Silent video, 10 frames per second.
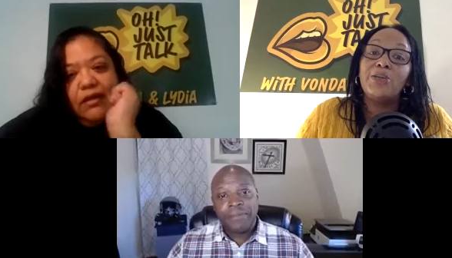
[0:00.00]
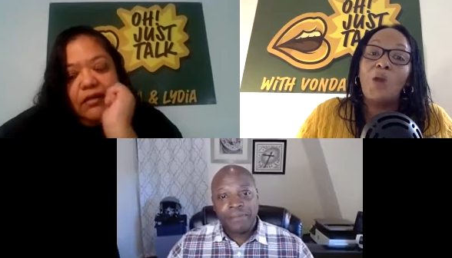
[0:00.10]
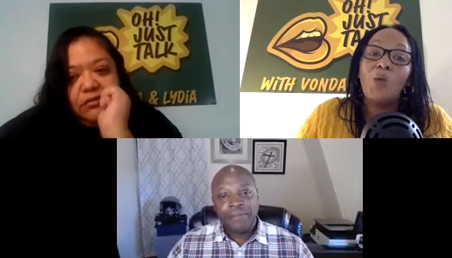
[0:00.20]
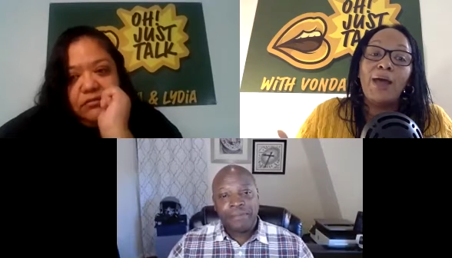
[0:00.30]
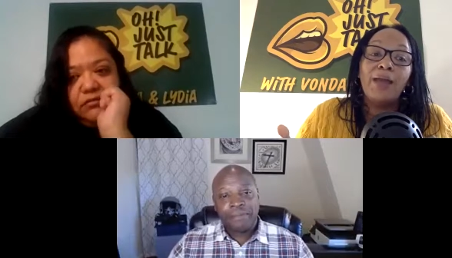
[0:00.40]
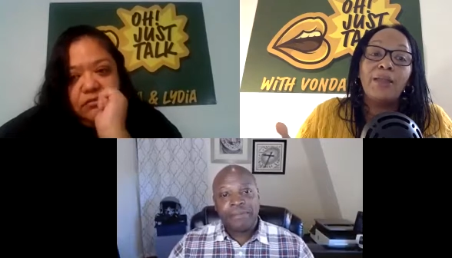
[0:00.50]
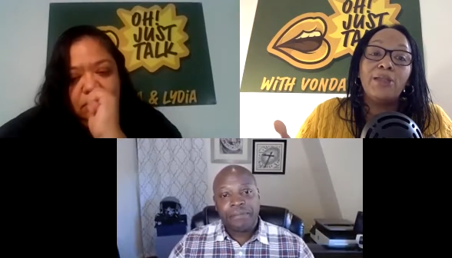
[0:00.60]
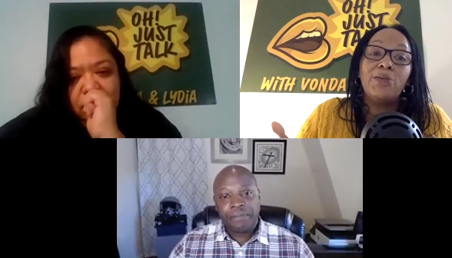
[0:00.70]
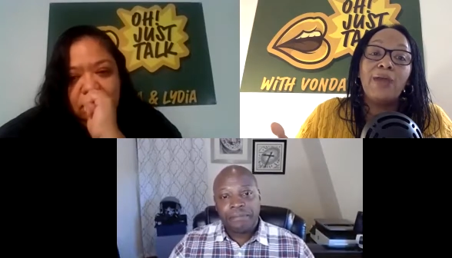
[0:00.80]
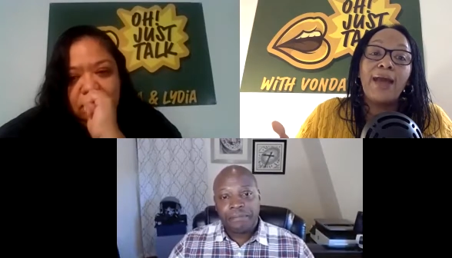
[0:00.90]
Speaker 1: know what,
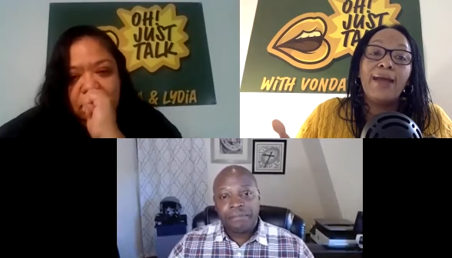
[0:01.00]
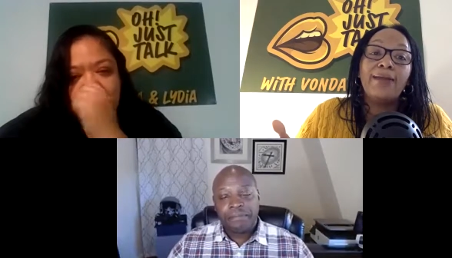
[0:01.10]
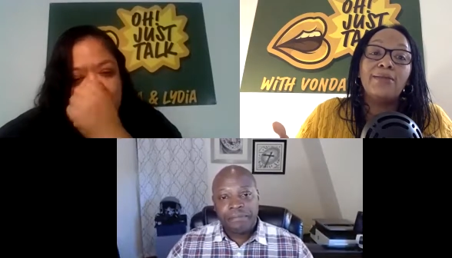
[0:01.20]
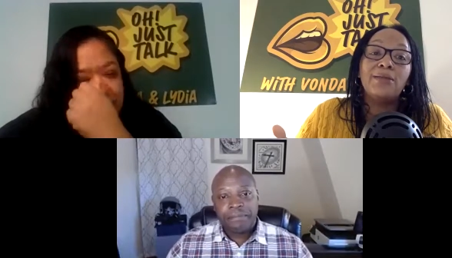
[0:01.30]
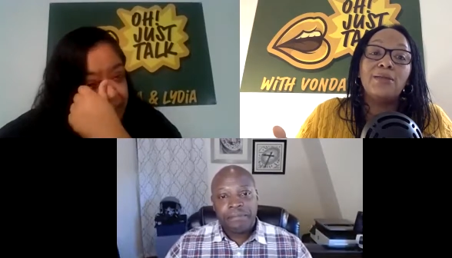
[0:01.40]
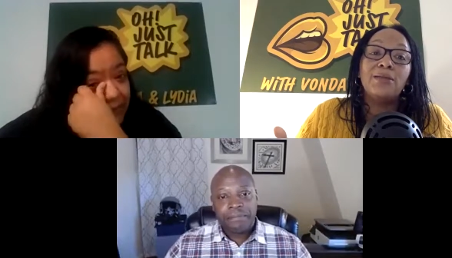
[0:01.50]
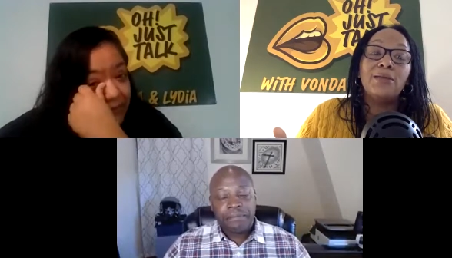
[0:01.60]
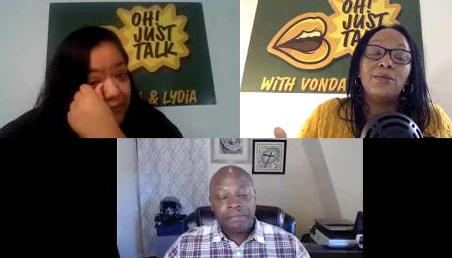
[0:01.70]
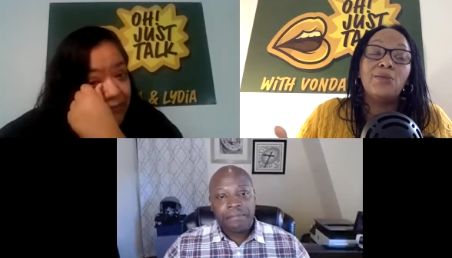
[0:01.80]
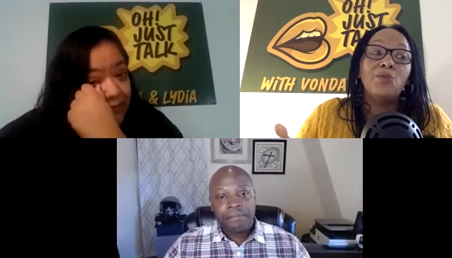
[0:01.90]
you guys,
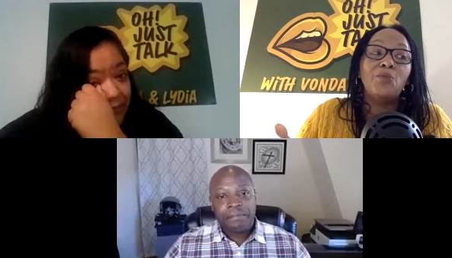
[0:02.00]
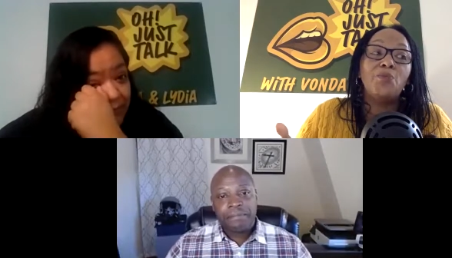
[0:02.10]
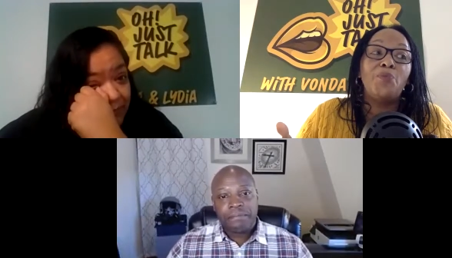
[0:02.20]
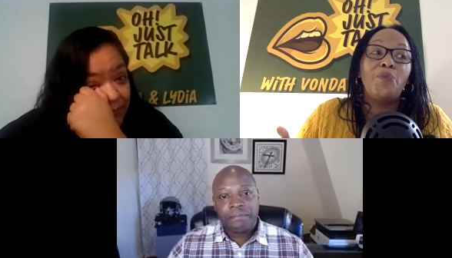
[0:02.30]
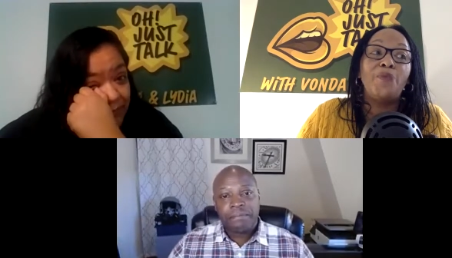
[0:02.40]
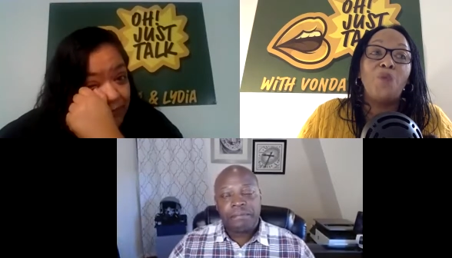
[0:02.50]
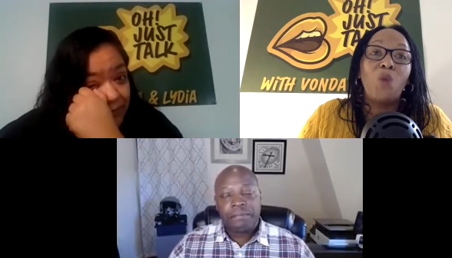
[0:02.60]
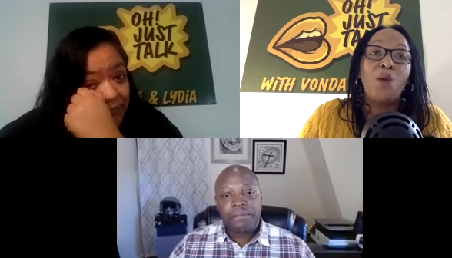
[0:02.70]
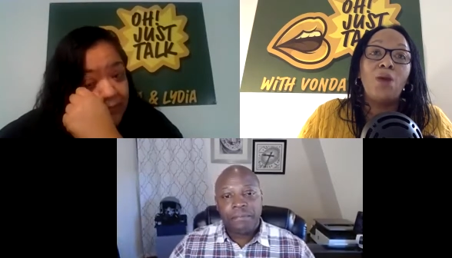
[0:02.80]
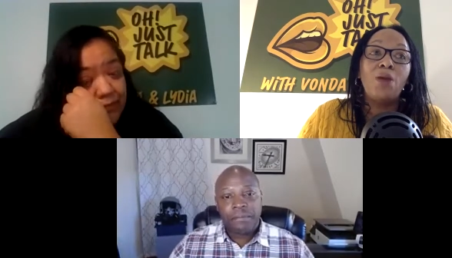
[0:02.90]

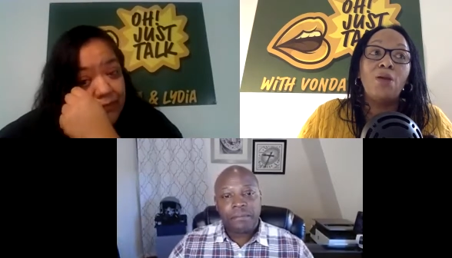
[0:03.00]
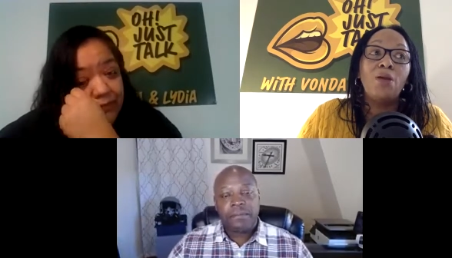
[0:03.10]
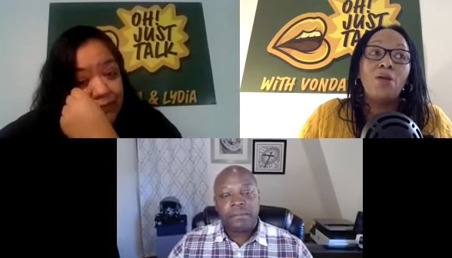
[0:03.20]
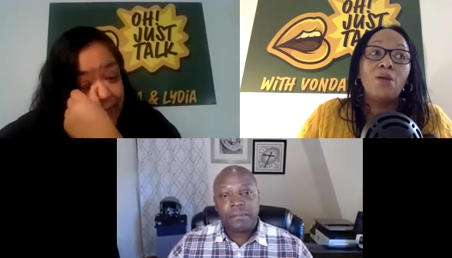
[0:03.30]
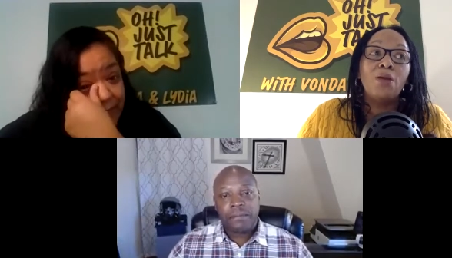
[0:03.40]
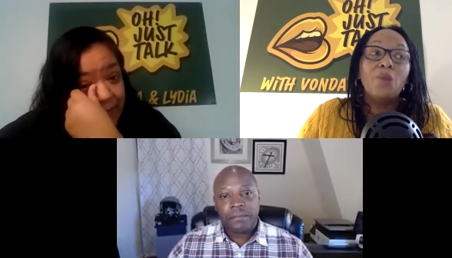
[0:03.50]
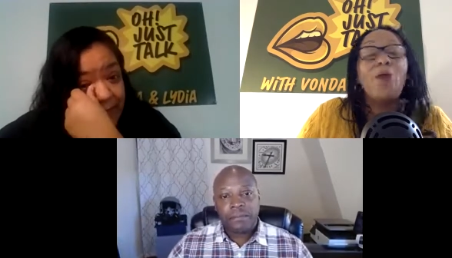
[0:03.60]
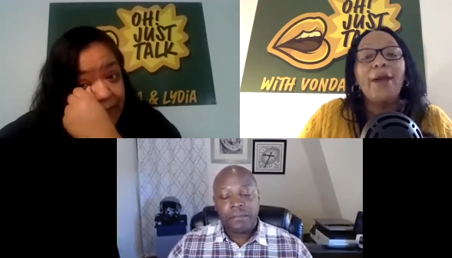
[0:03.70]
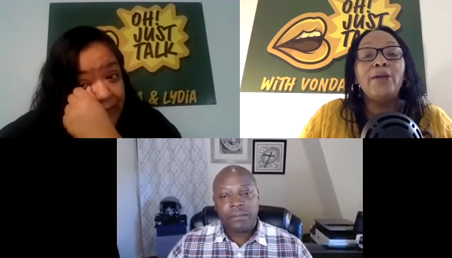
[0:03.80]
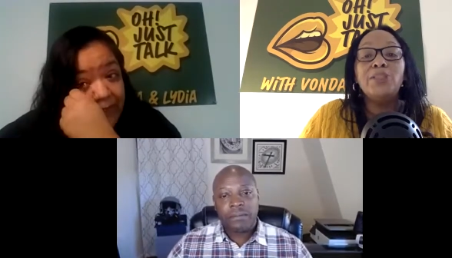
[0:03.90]
before
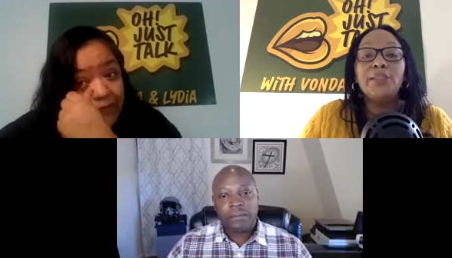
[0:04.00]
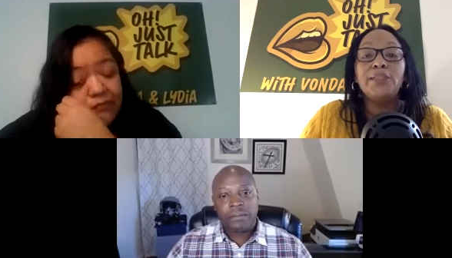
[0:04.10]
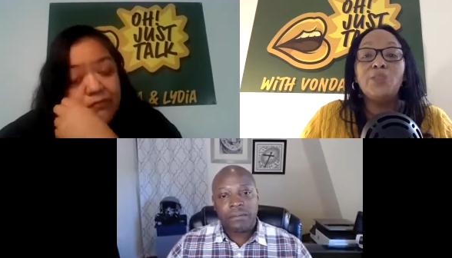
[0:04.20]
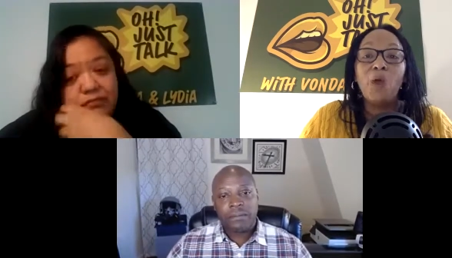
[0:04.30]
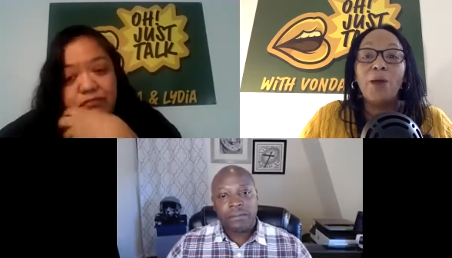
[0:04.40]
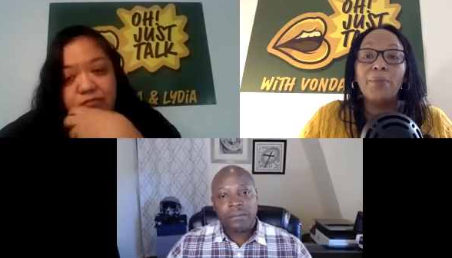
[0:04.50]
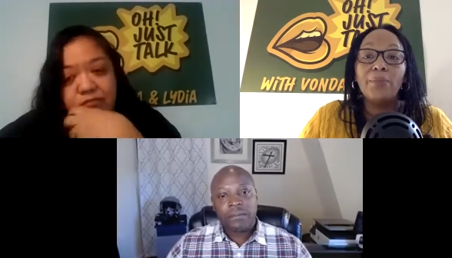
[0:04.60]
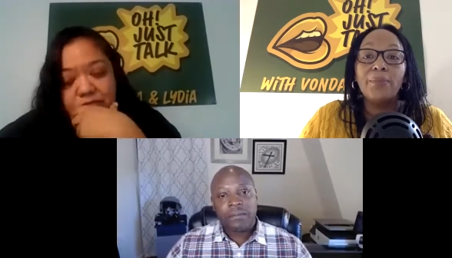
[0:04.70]
prior to Trump